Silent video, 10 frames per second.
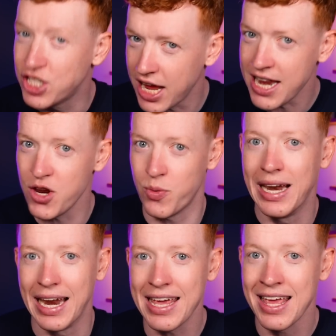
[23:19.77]

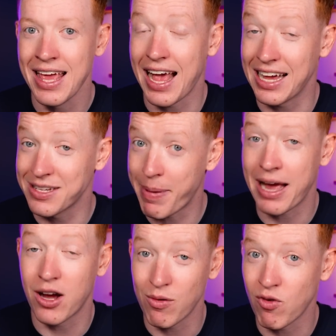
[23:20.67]
genuinely, as a
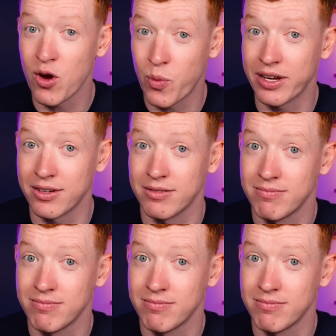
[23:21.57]
backup right winger.